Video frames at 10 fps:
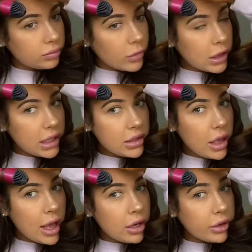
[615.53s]
This
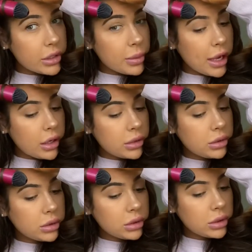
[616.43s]
curler as well.
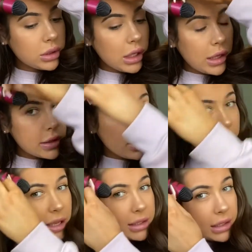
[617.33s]
So
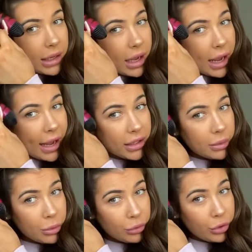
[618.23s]
basically I had
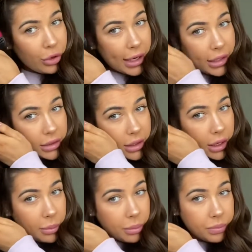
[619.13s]
it before
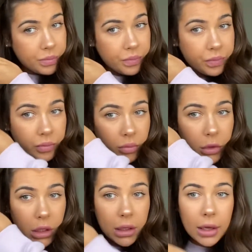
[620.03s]
and
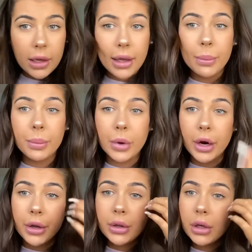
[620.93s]
it
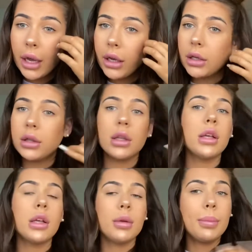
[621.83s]
broke, like
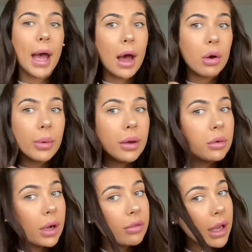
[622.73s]
the power went,
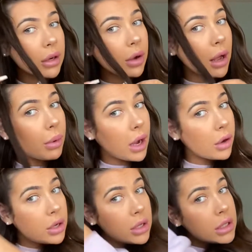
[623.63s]
where I've had it quite a
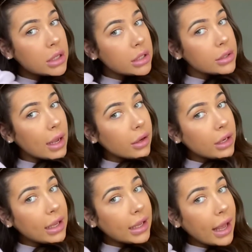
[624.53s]
while. So I got
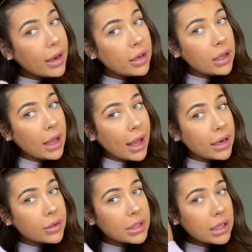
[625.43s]
it again and
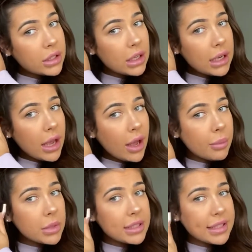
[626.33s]
it was literally
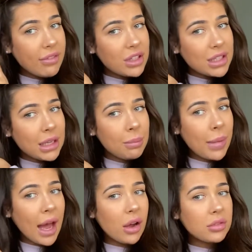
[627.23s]

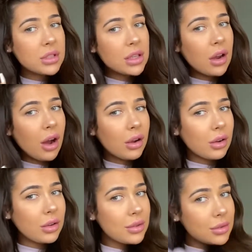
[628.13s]
£17 in
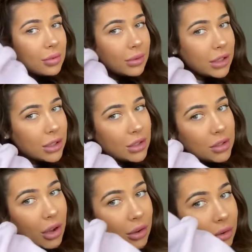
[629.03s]
Argos, which is
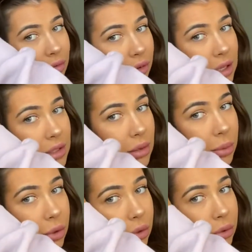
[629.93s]
so
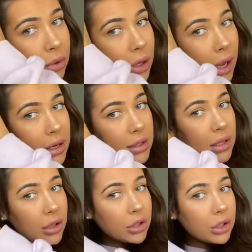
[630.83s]
reasonable and it's
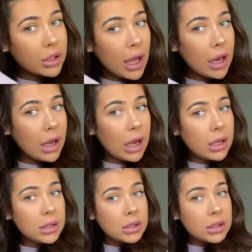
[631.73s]
such a good curler.